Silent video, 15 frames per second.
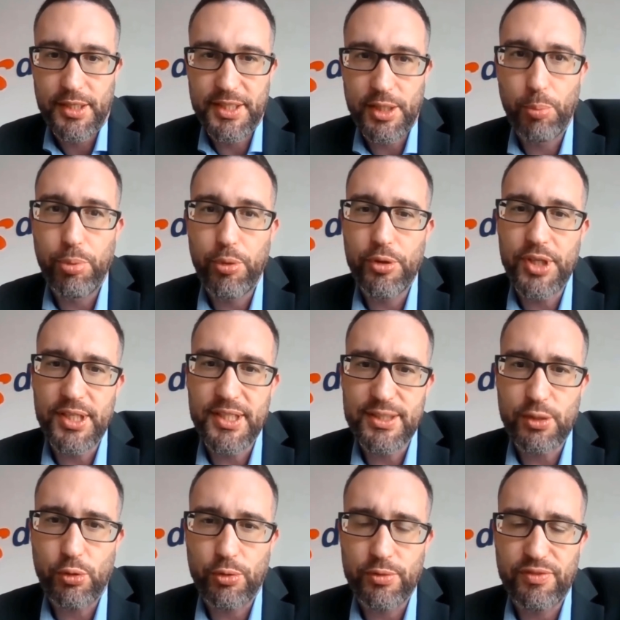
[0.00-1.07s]
The employees
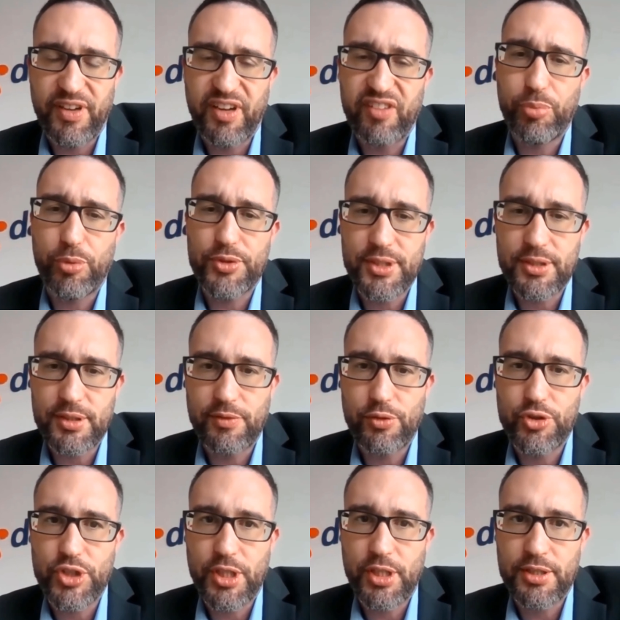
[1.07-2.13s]
own 5% of the
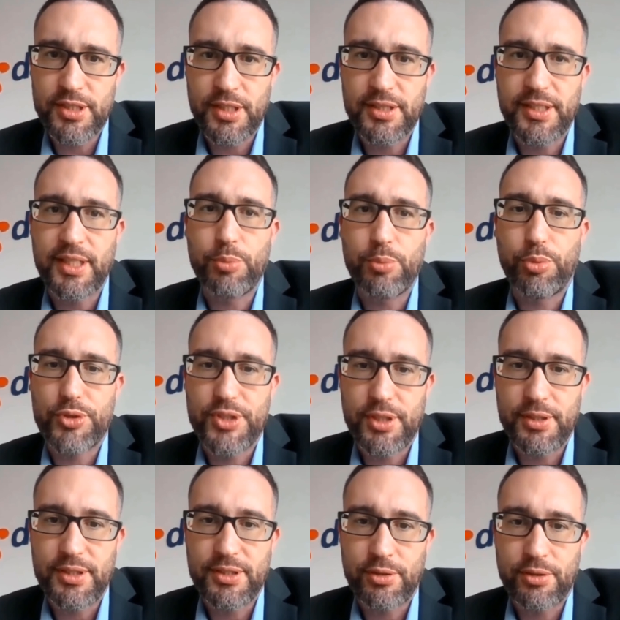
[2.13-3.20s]
shares and
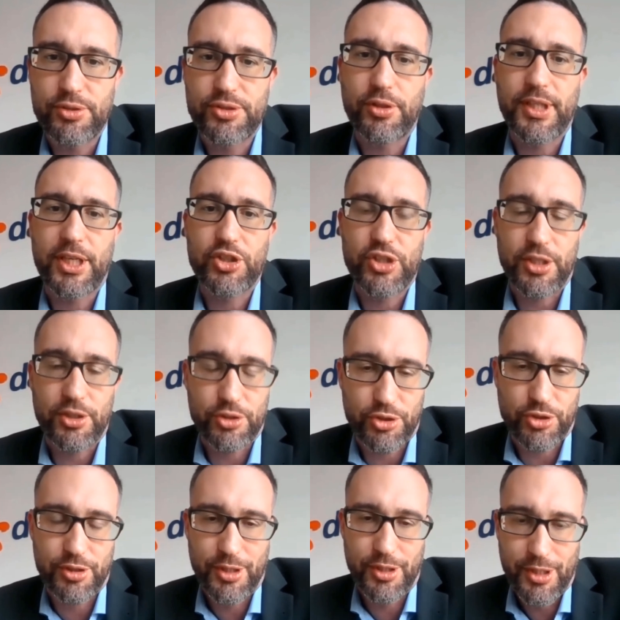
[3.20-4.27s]
10% is on the stock
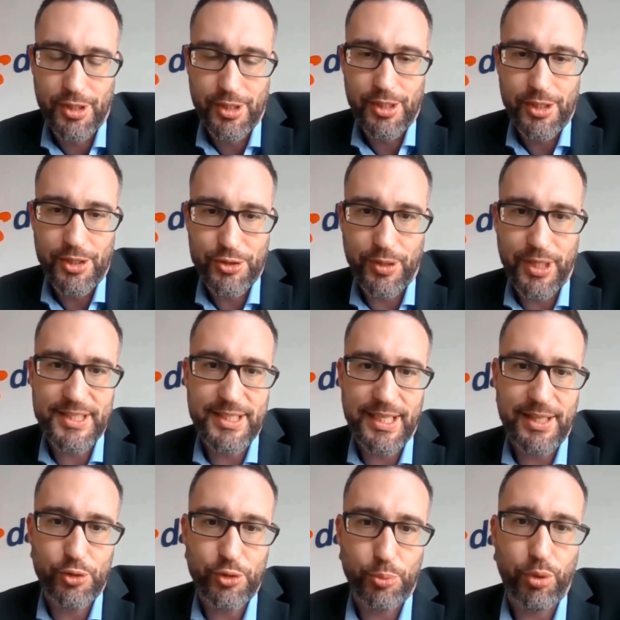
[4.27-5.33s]
exchange. So let's say
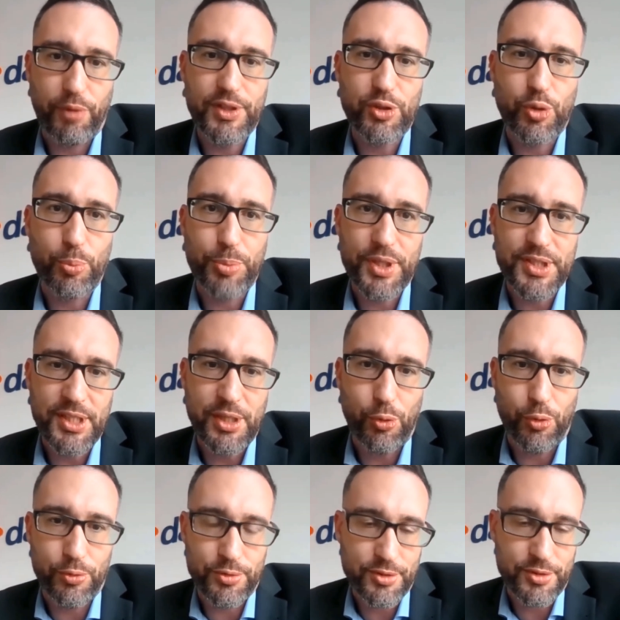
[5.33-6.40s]
it's a private company
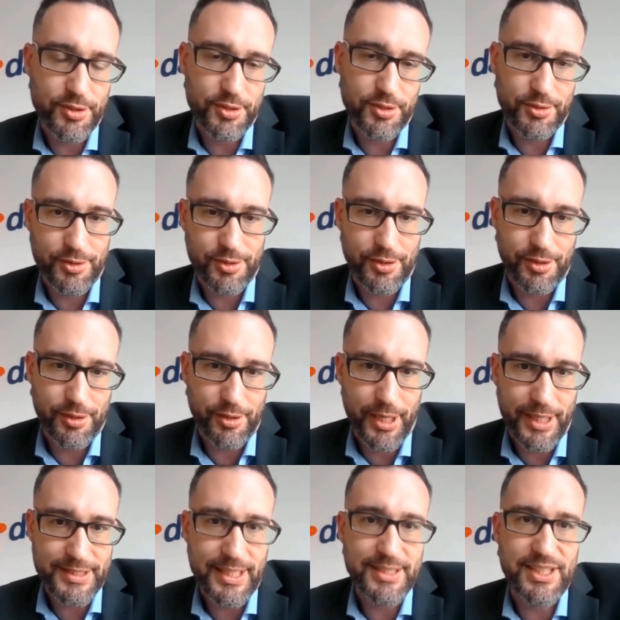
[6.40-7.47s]
owned
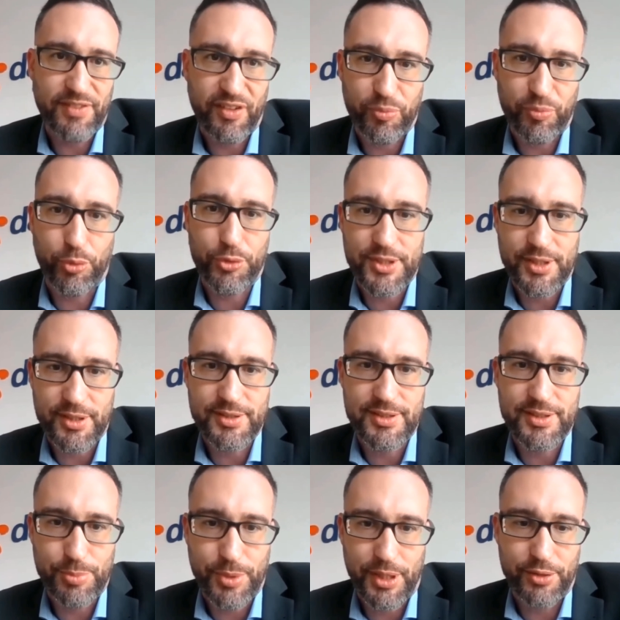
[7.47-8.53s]
at
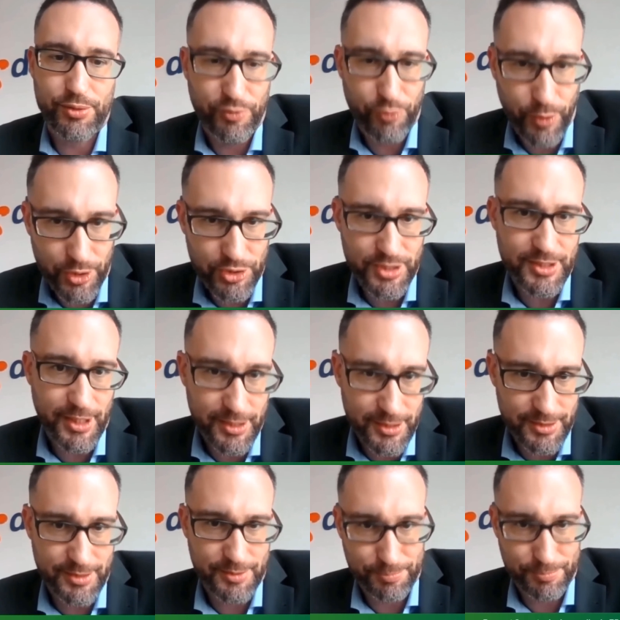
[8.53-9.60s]
85% by the French
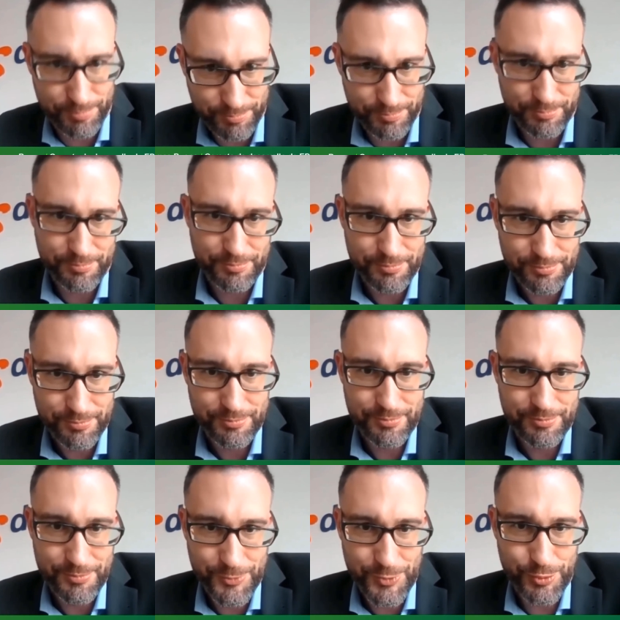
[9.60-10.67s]
state,
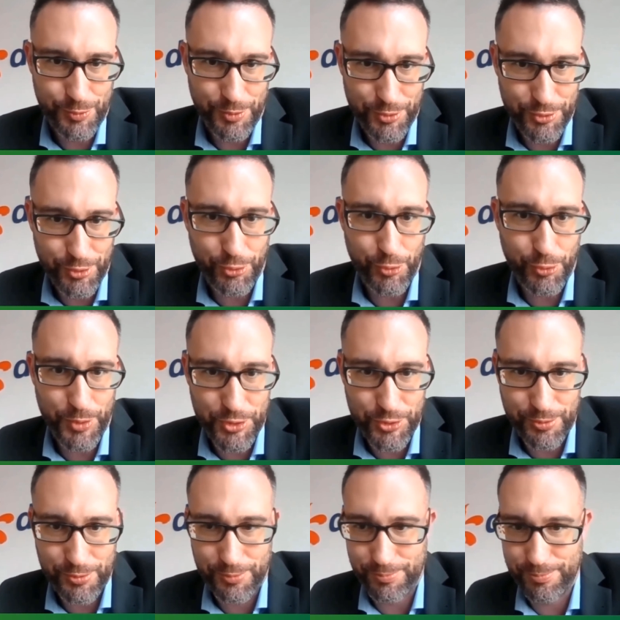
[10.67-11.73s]
to answer your
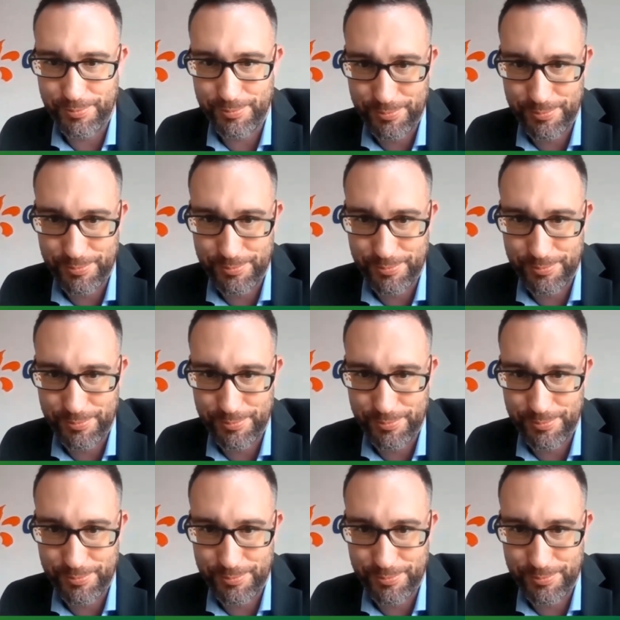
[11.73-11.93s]
question.